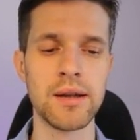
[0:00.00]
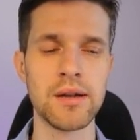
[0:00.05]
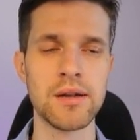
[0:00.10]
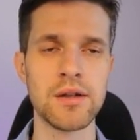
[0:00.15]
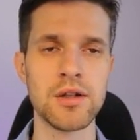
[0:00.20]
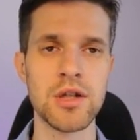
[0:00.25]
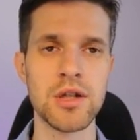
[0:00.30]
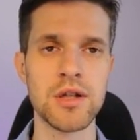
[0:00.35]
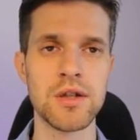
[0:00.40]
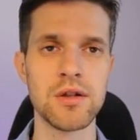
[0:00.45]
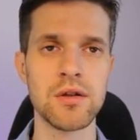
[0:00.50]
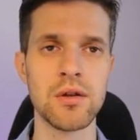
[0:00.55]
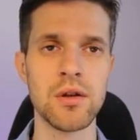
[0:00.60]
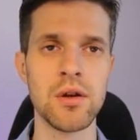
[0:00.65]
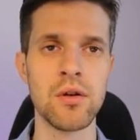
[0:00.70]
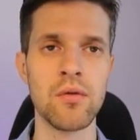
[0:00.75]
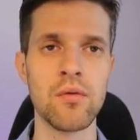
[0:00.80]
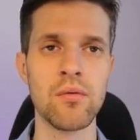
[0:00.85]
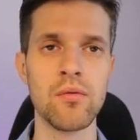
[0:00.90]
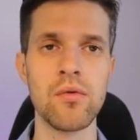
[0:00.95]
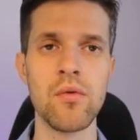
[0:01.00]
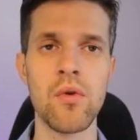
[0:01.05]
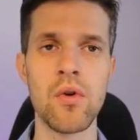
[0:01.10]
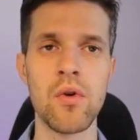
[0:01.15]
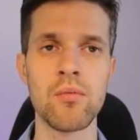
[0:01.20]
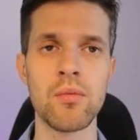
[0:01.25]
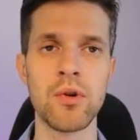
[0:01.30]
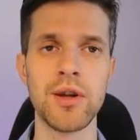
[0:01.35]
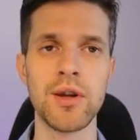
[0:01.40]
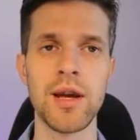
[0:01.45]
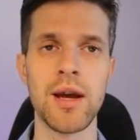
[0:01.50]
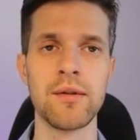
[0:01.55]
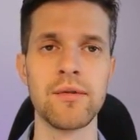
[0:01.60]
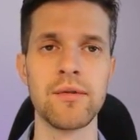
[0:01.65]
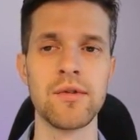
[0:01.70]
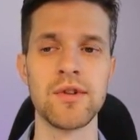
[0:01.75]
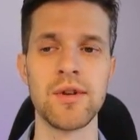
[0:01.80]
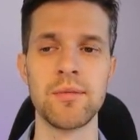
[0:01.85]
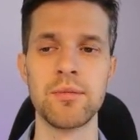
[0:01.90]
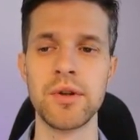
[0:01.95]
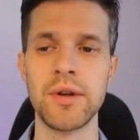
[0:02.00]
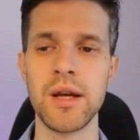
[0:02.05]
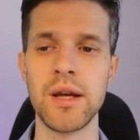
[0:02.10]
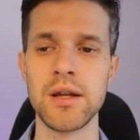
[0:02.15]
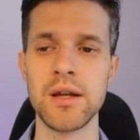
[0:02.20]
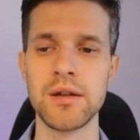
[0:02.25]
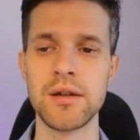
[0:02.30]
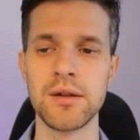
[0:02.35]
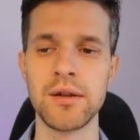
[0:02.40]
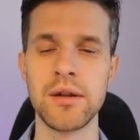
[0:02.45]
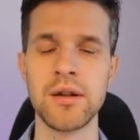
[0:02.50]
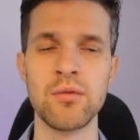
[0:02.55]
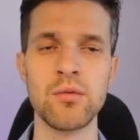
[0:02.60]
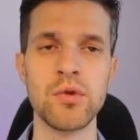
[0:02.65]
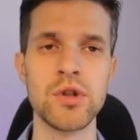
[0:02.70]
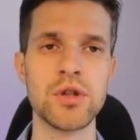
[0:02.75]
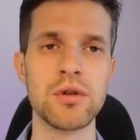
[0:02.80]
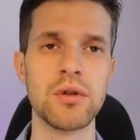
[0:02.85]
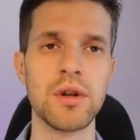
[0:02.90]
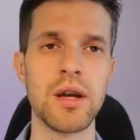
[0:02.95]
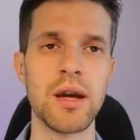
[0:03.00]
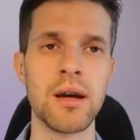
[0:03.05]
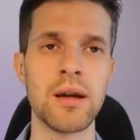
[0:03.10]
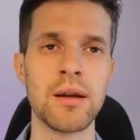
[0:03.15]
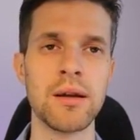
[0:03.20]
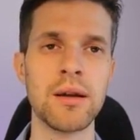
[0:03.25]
it's just normal Canvas application in which you can